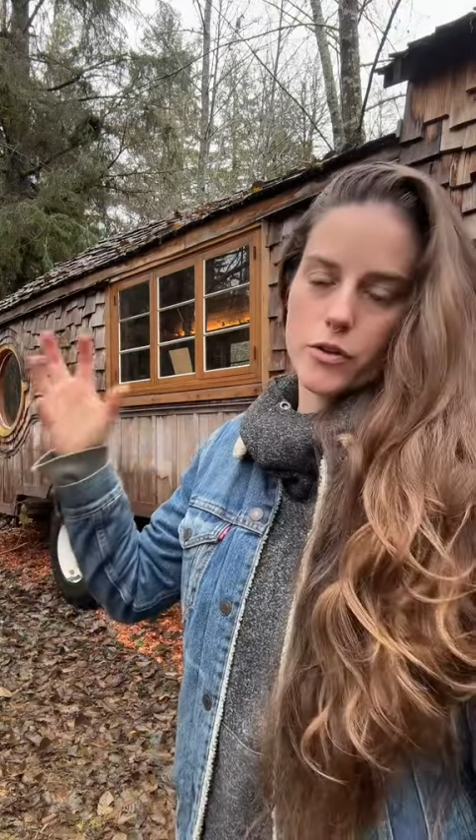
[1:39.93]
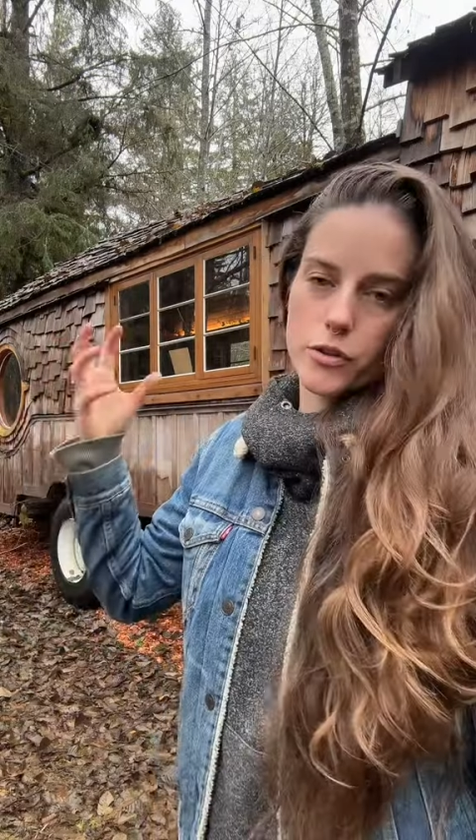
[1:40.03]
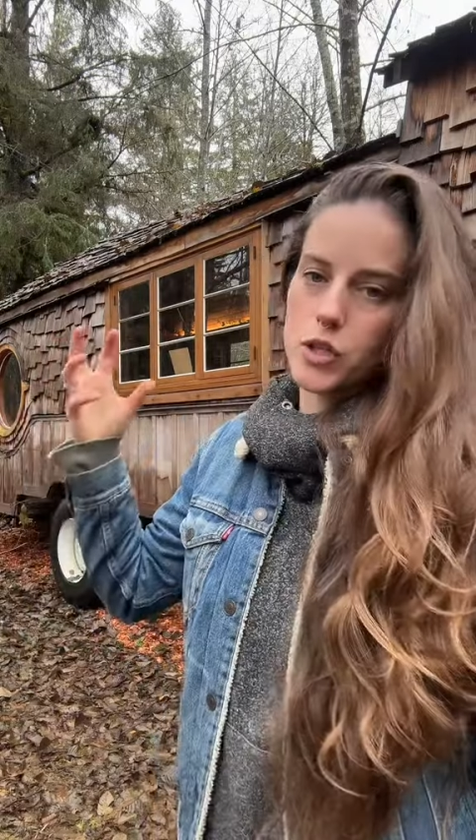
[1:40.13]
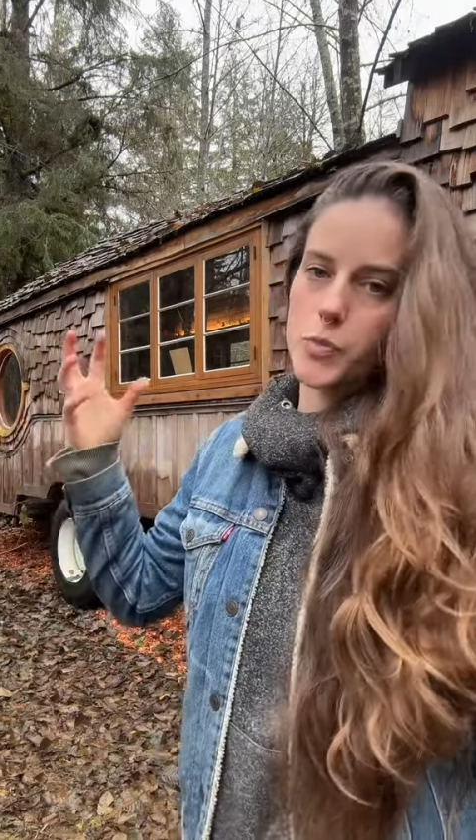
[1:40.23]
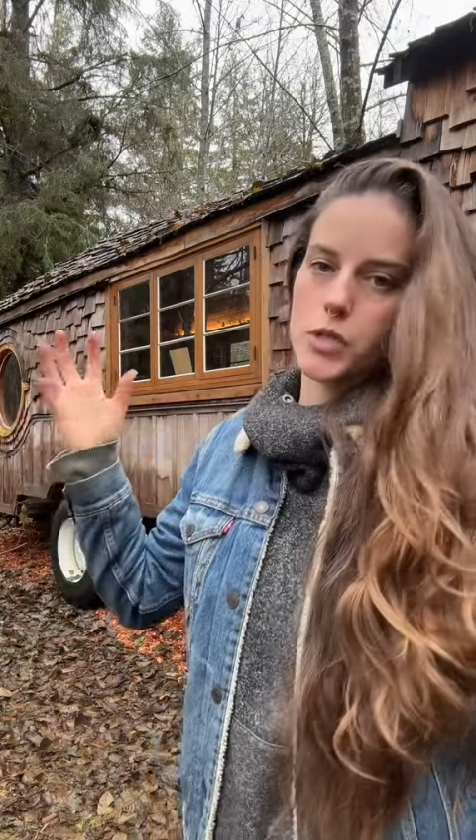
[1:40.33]
They're
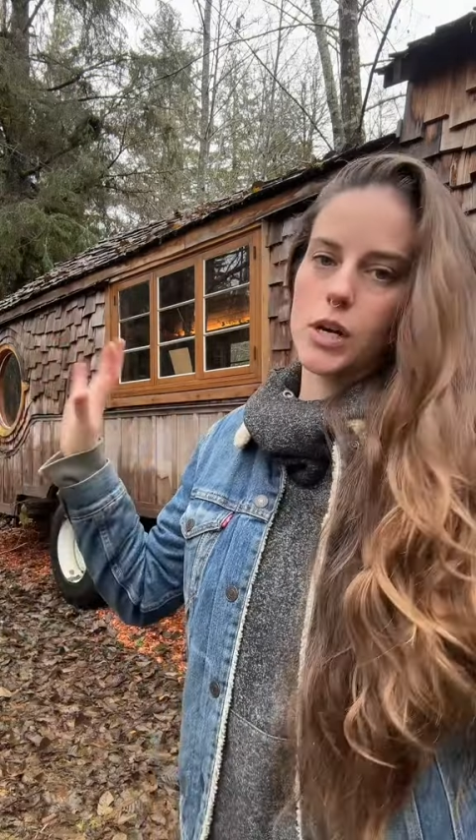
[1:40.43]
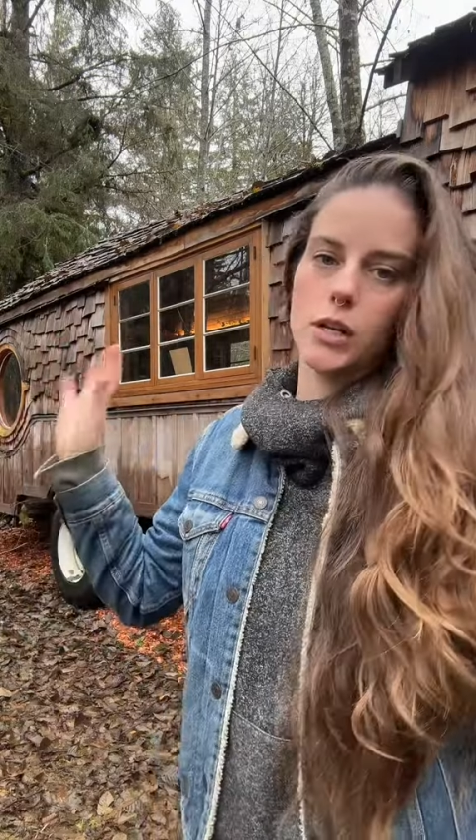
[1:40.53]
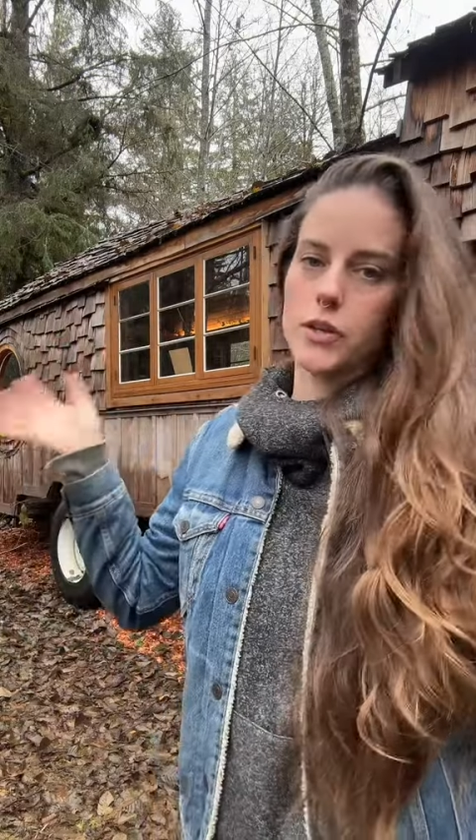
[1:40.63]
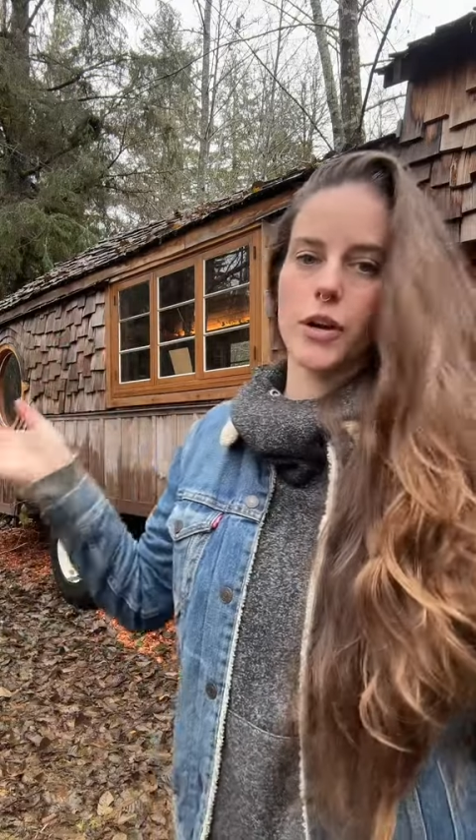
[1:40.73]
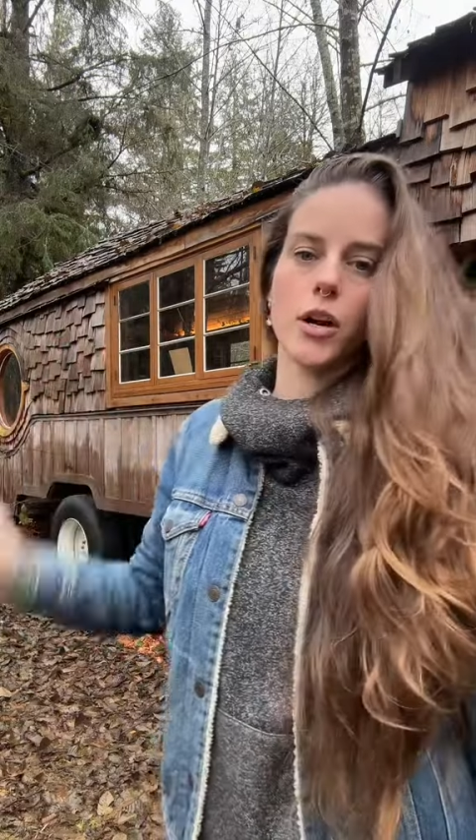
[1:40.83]
super
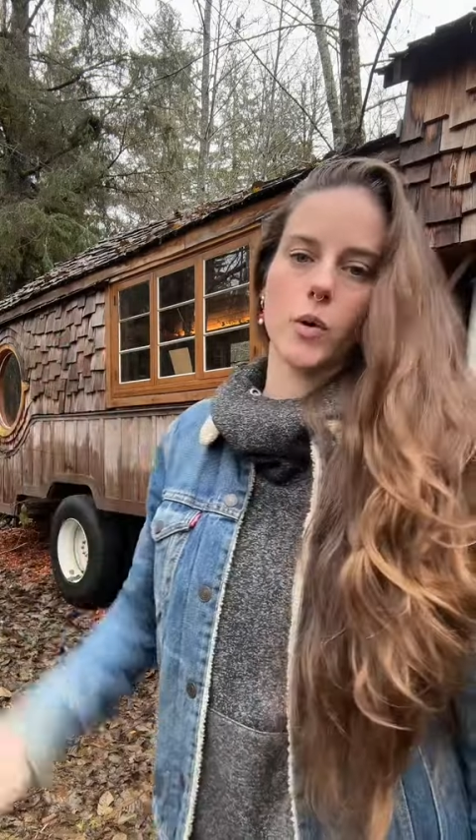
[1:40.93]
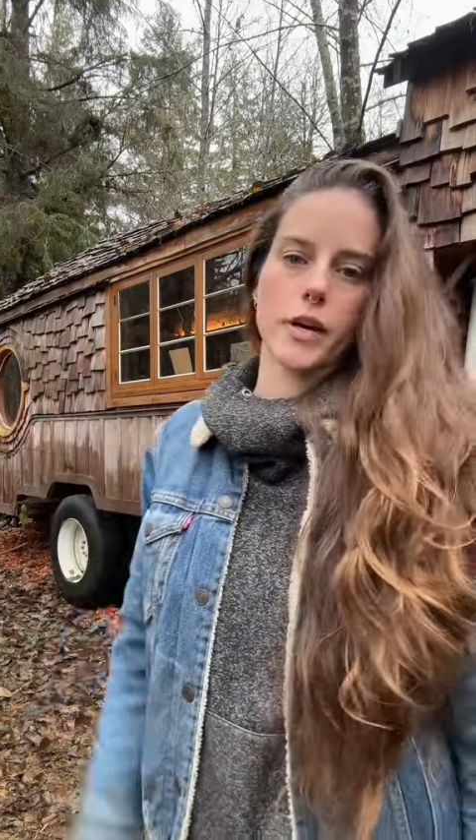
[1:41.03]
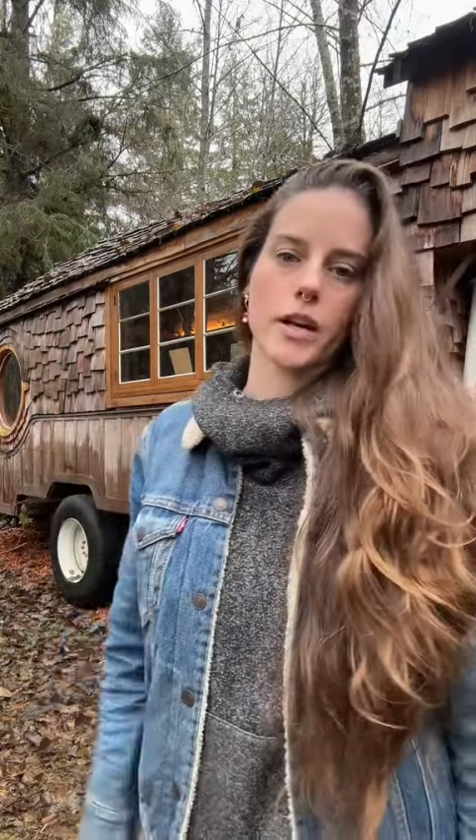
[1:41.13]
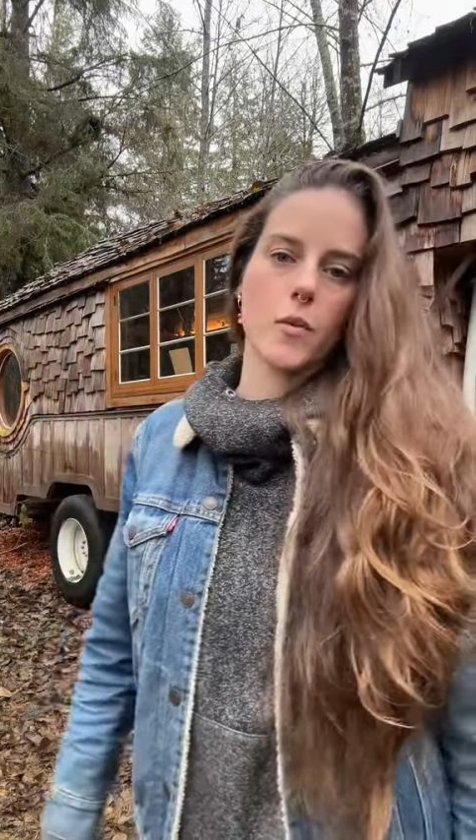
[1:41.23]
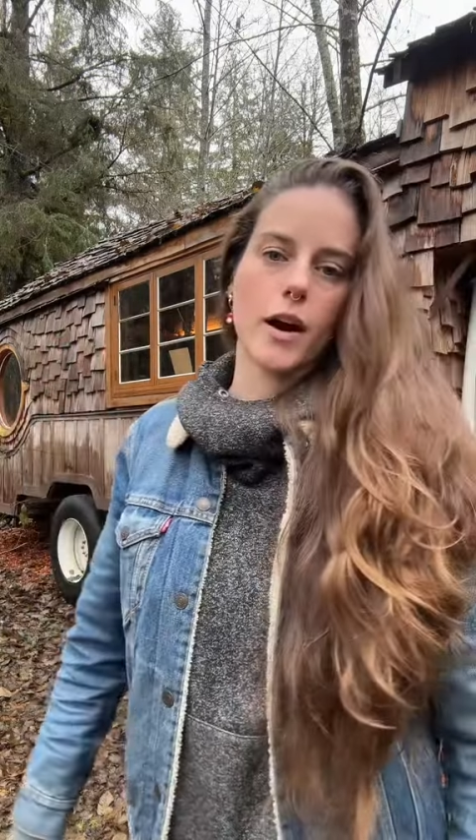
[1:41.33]
solid. They're not going
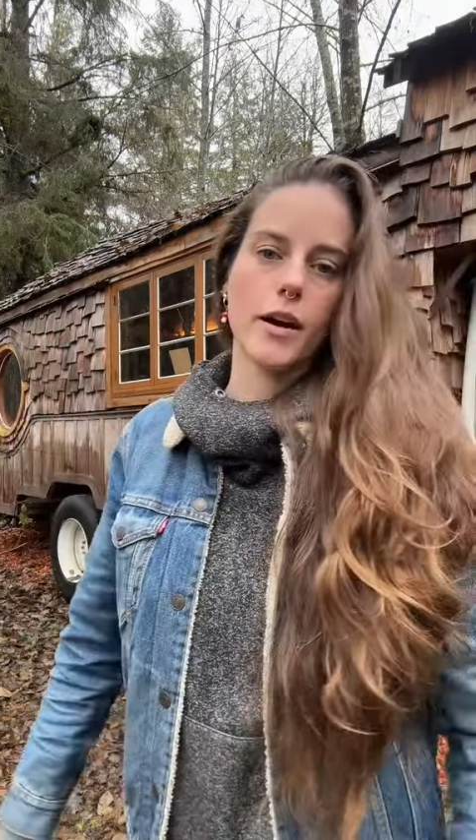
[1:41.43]
anywhere.